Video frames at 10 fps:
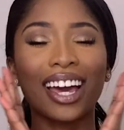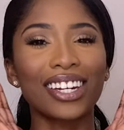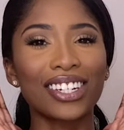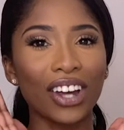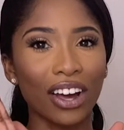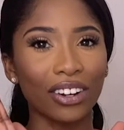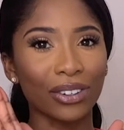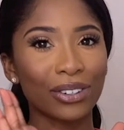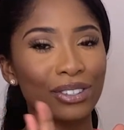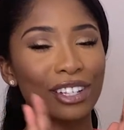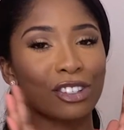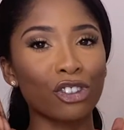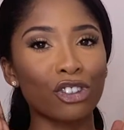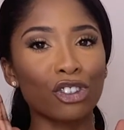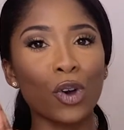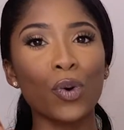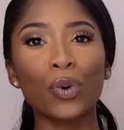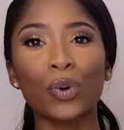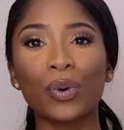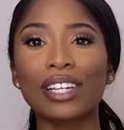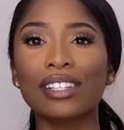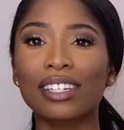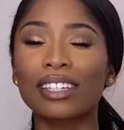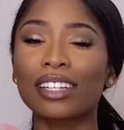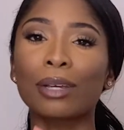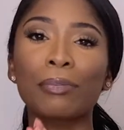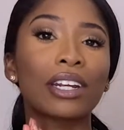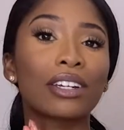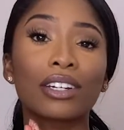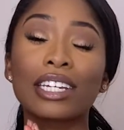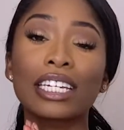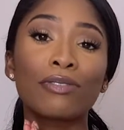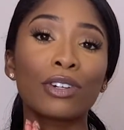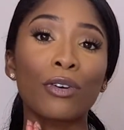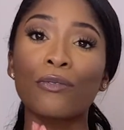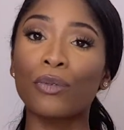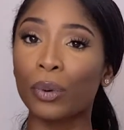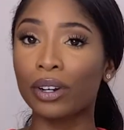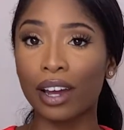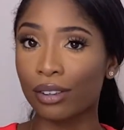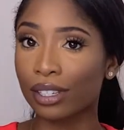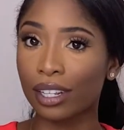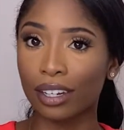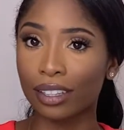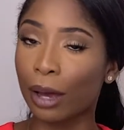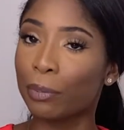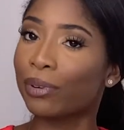It's so crazy that somebody couldn't even afford a house like that.